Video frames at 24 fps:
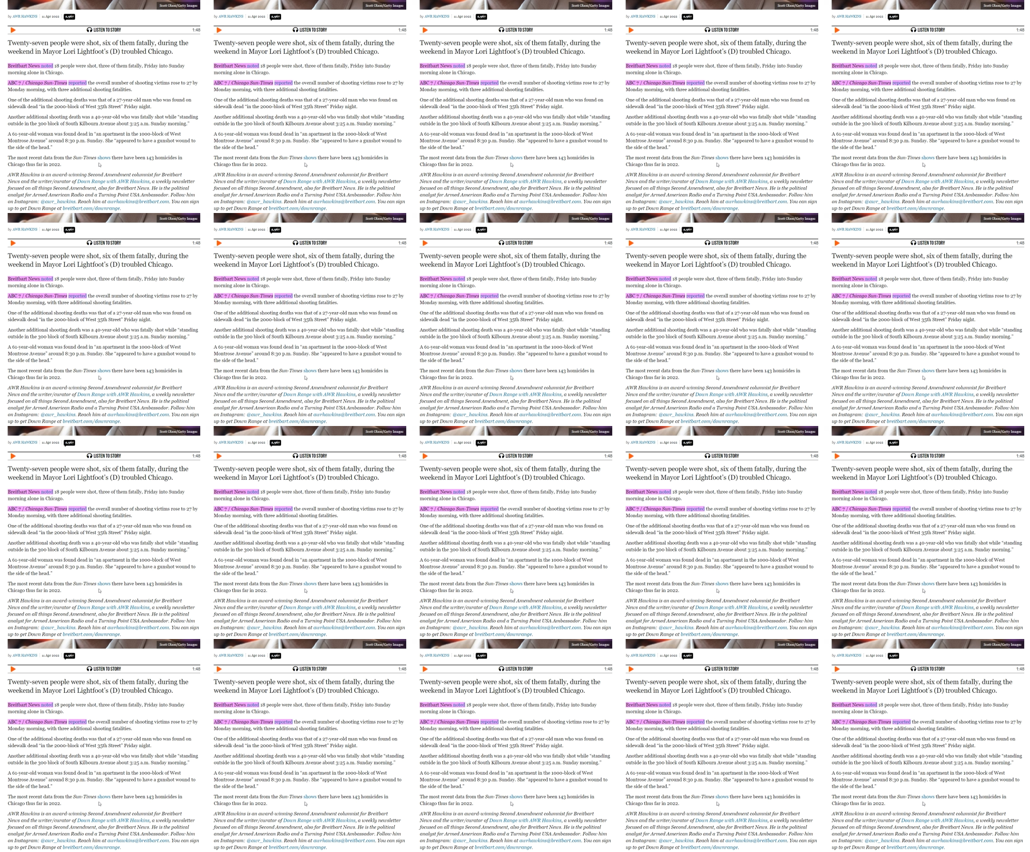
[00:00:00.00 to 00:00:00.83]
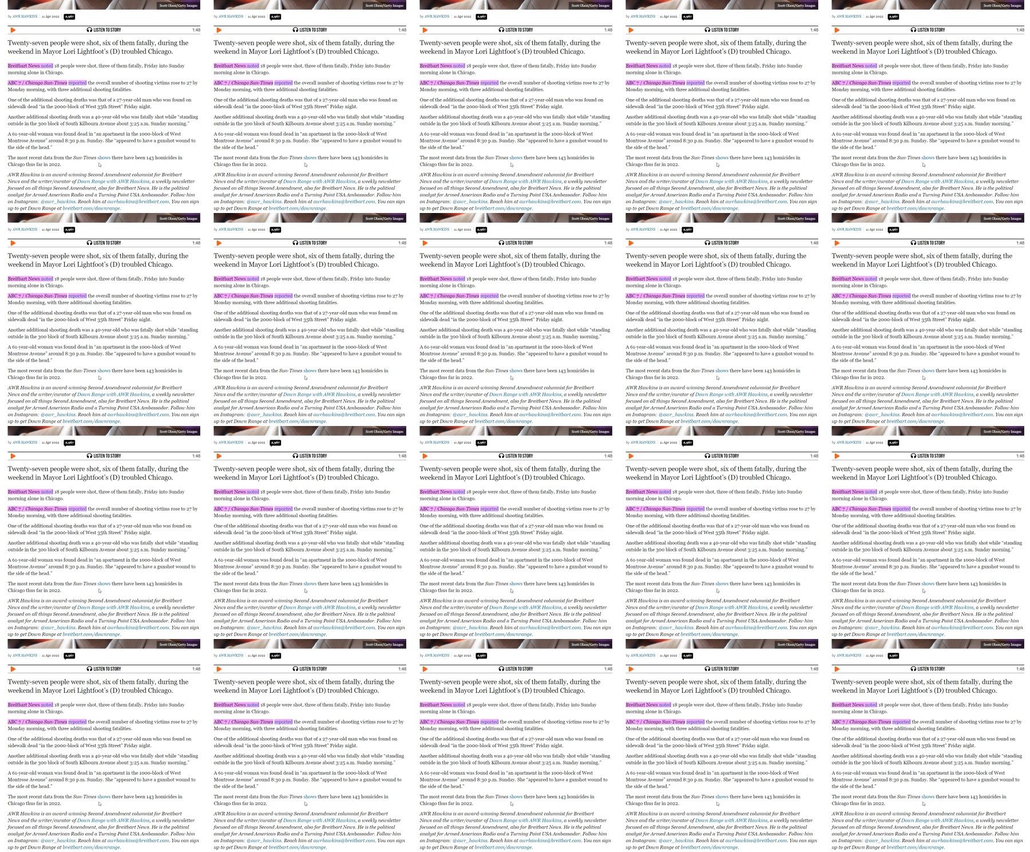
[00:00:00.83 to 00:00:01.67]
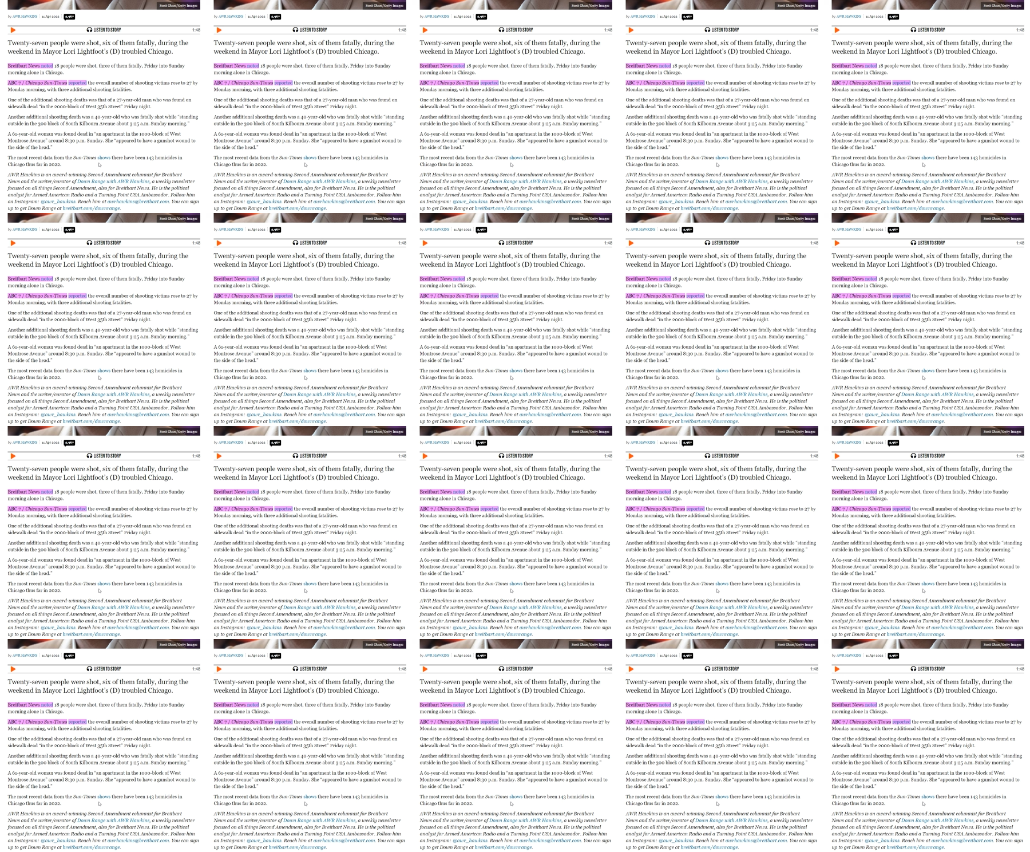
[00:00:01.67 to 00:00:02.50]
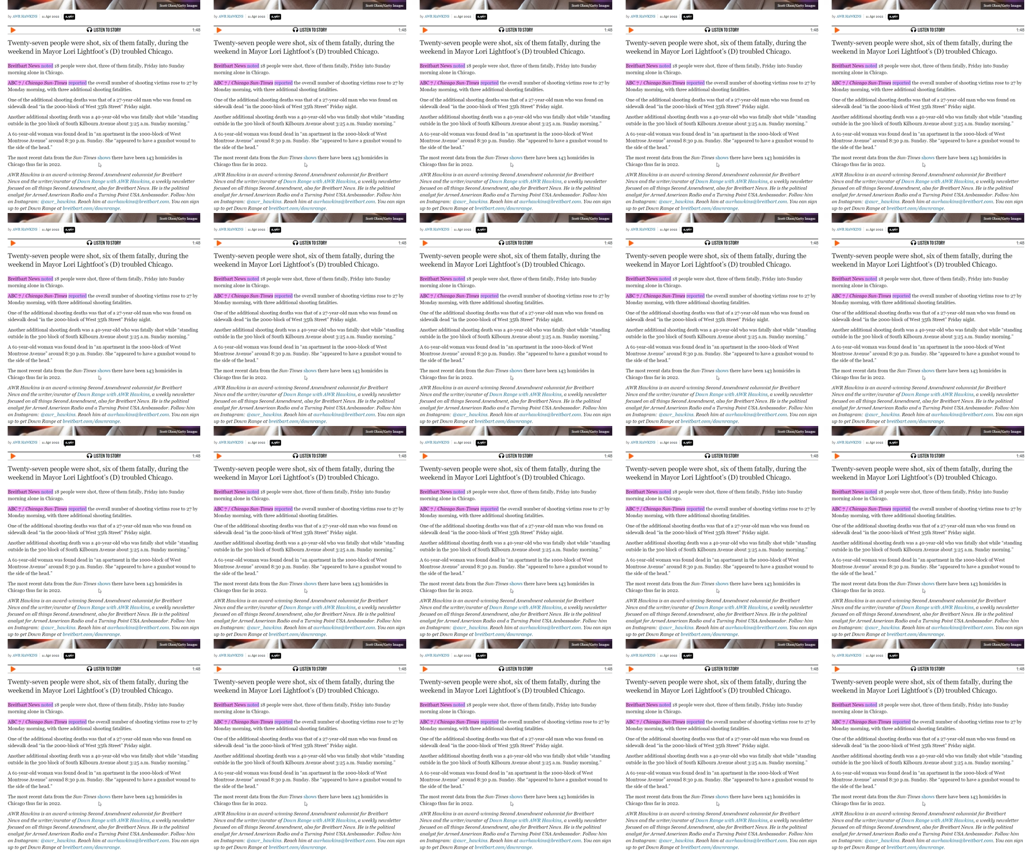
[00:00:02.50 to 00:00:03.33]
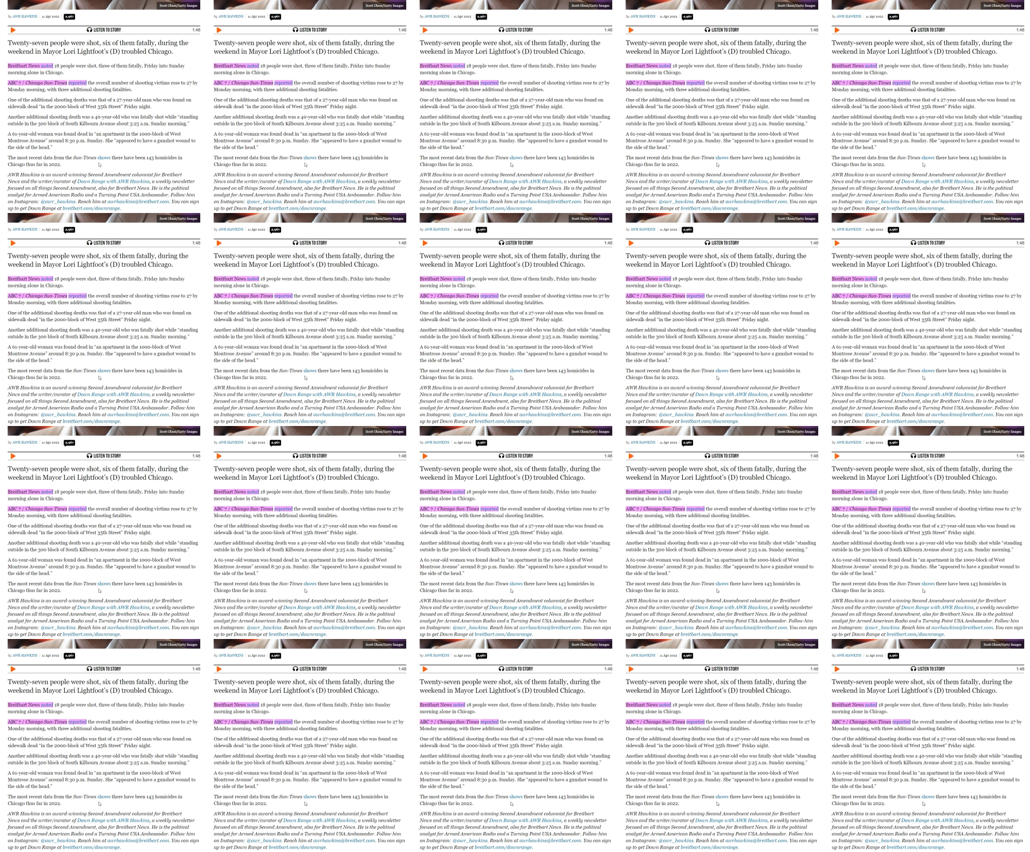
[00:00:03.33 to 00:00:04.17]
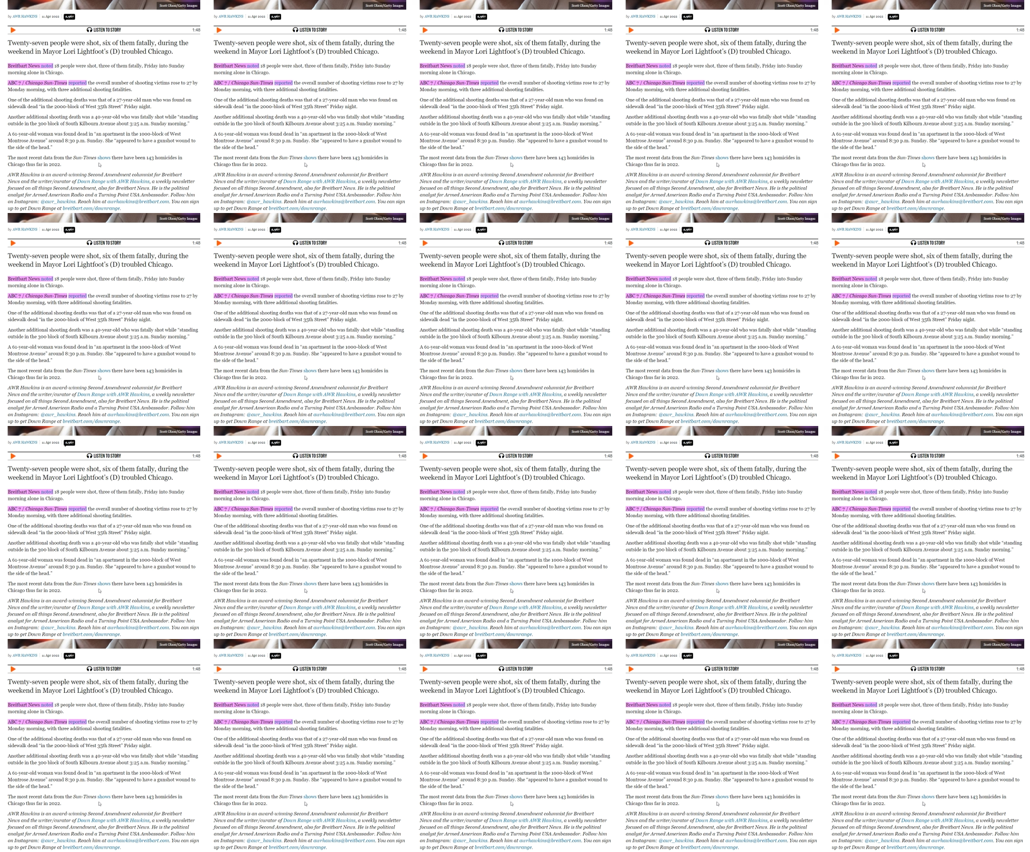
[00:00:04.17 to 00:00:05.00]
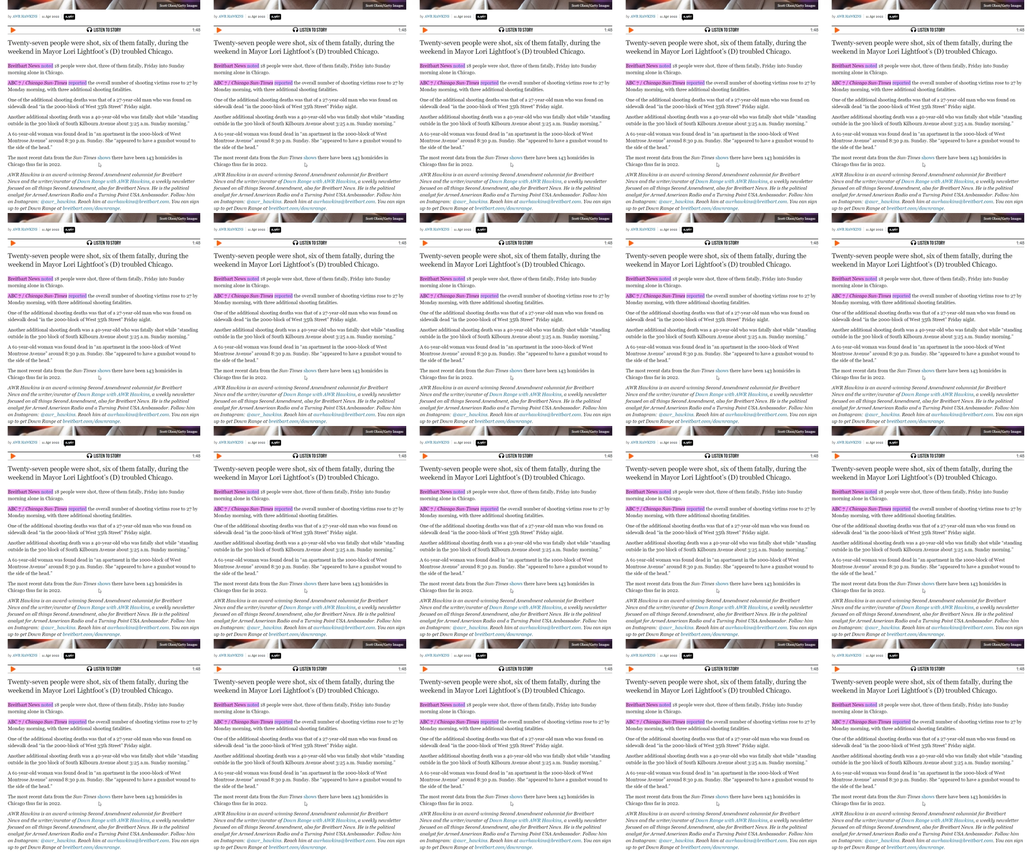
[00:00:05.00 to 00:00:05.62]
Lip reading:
(no speaker visible)